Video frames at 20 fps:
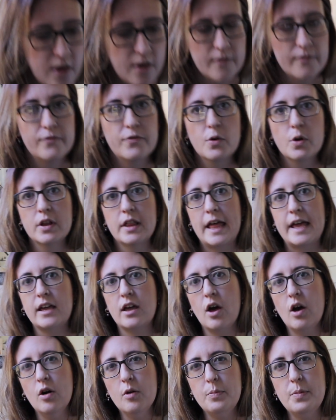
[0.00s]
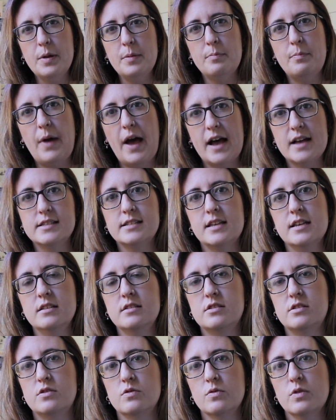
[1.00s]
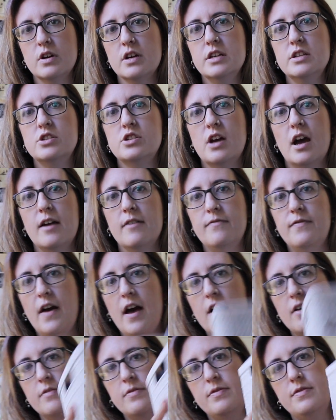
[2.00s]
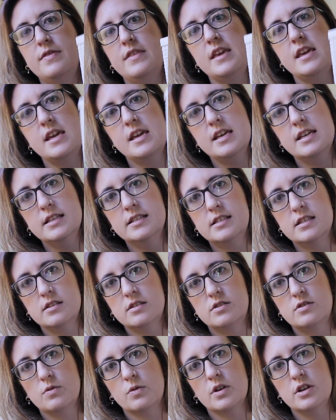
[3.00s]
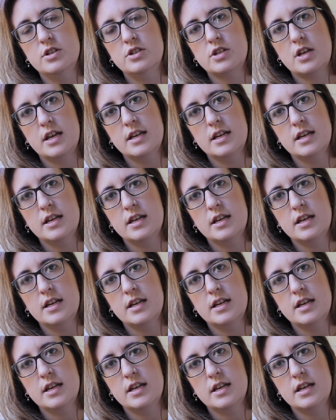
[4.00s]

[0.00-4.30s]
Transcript: For like open basket storage, I found these storage